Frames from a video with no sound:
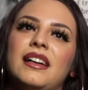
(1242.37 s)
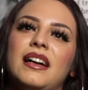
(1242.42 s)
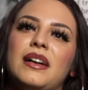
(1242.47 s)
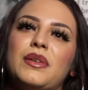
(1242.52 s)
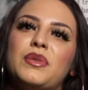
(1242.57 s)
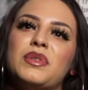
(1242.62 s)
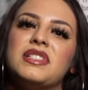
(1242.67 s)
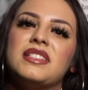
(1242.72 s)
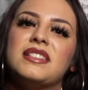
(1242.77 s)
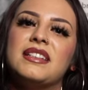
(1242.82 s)

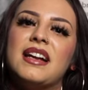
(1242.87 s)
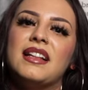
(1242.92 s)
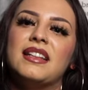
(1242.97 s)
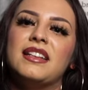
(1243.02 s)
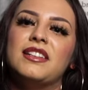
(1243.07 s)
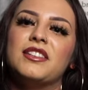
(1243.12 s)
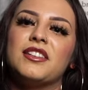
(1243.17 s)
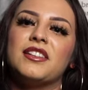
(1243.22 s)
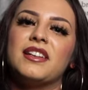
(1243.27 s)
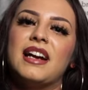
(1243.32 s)
I was
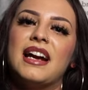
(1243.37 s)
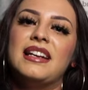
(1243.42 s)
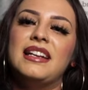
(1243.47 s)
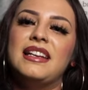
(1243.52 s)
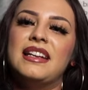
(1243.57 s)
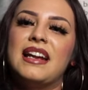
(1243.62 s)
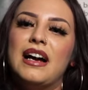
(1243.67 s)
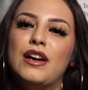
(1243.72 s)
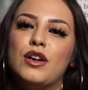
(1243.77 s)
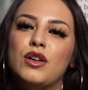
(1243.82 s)
telling her, I
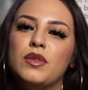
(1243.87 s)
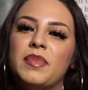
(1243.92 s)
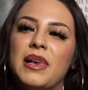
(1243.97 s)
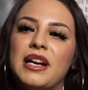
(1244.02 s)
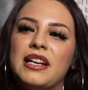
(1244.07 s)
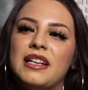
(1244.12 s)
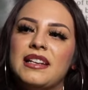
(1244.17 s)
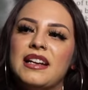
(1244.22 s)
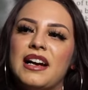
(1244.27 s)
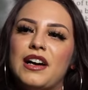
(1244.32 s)
need help,
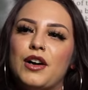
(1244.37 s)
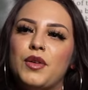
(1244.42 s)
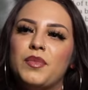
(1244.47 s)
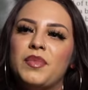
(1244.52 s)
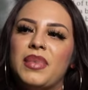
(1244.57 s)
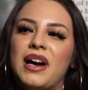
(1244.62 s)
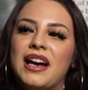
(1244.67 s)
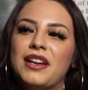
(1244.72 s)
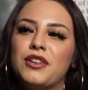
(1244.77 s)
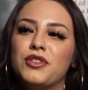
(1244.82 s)

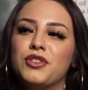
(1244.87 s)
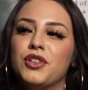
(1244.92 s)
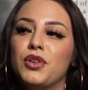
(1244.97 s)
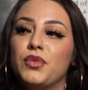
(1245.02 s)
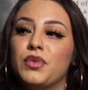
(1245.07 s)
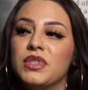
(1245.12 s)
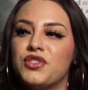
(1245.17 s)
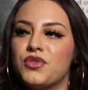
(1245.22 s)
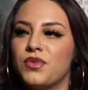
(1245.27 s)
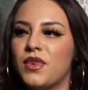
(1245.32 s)
but I don't know
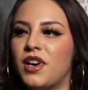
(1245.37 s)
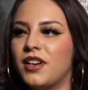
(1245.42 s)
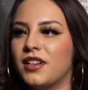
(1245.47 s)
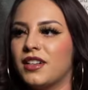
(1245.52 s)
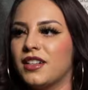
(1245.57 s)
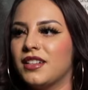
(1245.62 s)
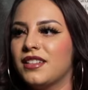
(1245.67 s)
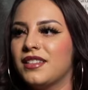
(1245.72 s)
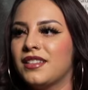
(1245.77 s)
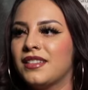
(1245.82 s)
what's
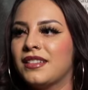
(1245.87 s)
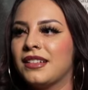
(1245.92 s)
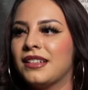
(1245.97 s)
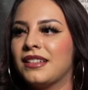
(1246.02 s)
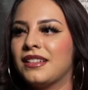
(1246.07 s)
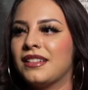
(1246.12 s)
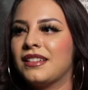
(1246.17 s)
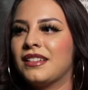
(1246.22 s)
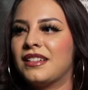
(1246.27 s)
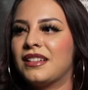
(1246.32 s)
wrong.
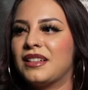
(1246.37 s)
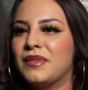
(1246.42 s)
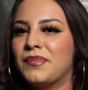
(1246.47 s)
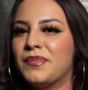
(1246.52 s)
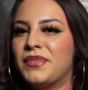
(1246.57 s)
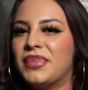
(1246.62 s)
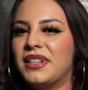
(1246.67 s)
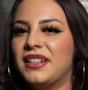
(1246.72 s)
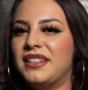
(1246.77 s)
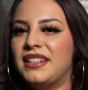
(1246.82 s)

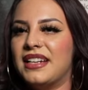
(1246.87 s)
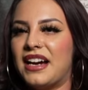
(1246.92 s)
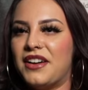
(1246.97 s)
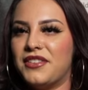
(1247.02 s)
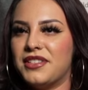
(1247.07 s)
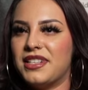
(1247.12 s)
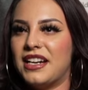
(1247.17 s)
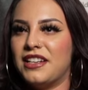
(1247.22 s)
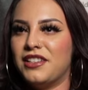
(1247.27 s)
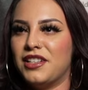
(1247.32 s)
But
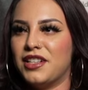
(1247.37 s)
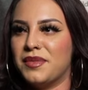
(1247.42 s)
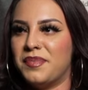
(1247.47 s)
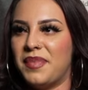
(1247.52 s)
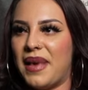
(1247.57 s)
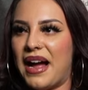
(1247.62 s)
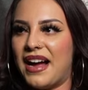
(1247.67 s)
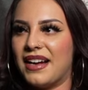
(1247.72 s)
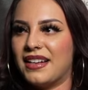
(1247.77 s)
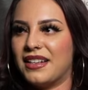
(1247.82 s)
now that I look
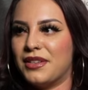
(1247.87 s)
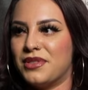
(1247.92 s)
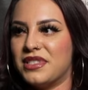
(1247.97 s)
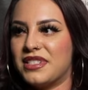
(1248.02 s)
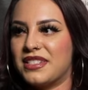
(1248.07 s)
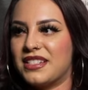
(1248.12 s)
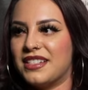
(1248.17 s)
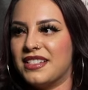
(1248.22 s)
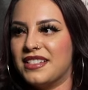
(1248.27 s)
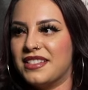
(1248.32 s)
back, it
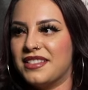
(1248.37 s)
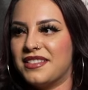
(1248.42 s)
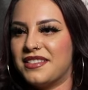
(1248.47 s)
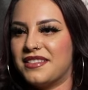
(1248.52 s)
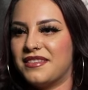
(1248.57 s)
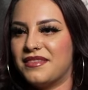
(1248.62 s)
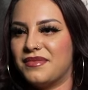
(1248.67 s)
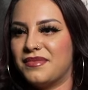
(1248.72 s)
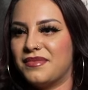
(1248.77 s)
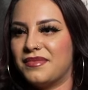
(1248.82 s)
was
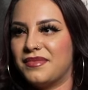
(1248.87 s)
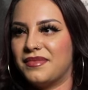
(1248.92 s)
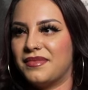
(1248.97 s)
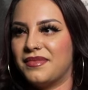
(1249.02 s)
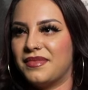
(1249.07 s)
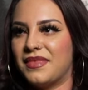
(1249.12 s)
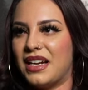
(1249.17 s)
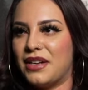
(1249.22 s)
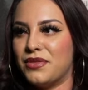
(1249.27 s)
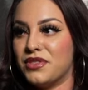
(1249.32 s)
because
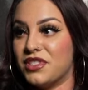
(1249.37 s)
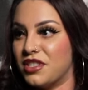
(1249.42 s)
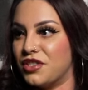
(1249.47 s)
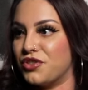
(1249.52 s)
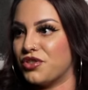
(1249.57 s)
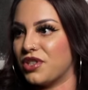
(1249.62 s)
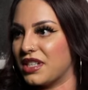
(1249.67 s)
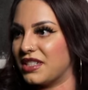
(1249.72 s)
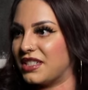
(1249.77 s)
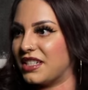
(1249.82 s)
I was in
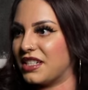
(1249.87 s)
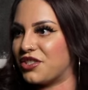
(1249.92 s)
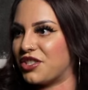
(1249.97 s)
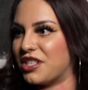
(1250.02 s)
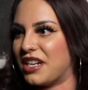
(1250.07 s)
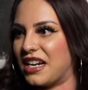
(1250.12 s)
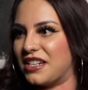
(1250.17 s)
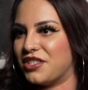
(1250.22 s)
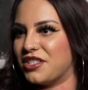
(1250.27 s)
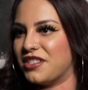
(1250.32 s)
a drug
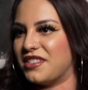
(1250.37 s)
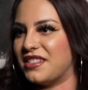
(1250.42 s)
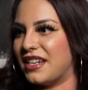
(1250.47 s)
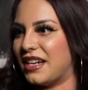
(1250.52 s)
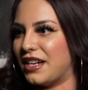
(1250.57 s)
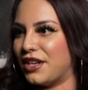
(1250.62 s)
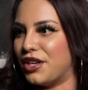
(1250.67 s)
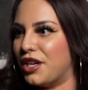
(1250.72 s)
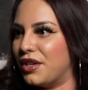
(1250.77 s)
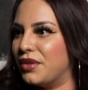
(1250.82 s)
addiction. I just
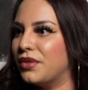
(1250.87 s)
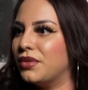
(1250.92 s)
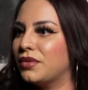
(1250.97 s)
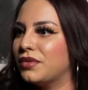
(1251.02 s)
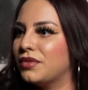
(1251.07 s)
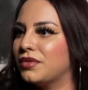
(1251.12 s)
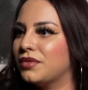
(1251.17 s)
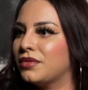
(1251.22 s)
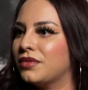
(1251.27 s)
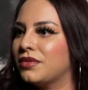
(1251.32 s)
didn't know.
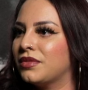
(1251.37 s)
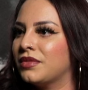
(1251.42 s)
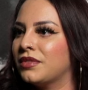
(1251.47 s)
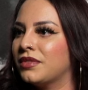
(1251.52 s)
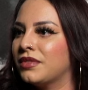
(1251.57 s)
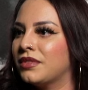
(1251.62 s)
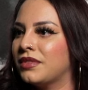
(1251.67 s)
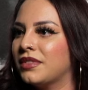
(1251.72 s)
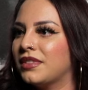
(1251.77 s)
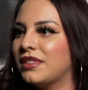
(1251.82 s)

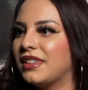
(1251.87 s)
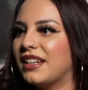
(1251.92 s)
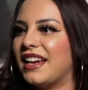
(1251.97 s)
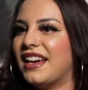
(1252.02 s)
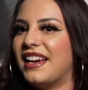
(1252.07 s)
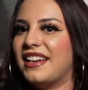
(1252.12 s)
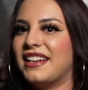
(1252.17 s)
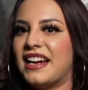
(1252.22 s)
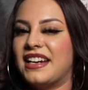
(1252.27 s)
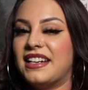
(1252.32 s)

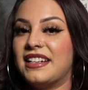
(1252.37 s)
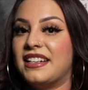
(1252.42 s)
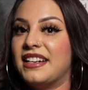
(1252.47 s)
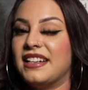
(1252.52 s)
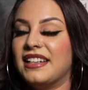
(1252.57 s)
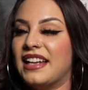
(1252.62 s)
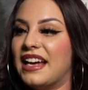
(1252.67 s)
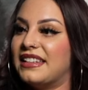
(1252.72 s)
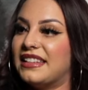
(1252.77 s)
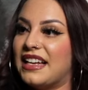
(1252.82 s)
And I
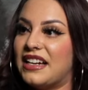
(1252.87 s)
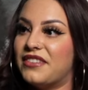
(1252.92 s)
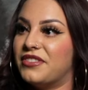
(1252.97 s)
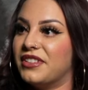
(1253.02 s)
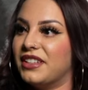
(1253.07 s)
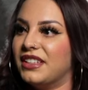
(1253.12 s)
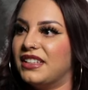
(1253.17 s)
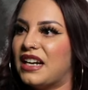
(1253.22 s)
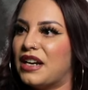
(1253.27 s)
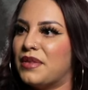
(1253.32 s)
didn't like that
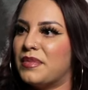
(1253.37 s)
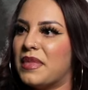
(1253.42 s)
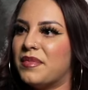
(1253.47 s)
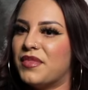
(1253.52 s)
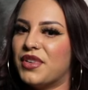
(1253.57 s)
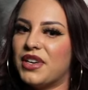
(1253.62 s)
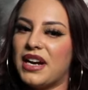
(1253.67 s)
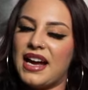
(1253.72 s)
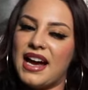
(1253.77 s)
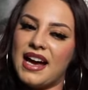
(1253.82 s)
feeling. I
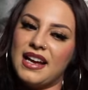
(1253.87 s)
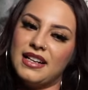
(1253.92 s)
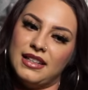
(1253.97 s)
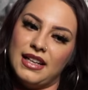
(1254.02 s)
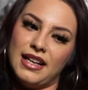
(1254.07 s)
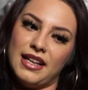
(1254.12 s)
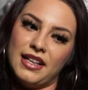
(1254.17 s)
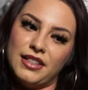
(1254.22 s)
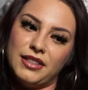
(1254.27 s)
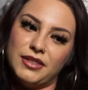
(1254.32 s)
remember I
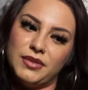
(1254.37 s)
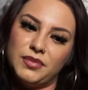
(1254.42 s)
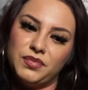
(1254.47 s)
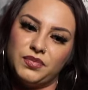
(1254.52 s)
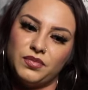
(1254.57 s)
had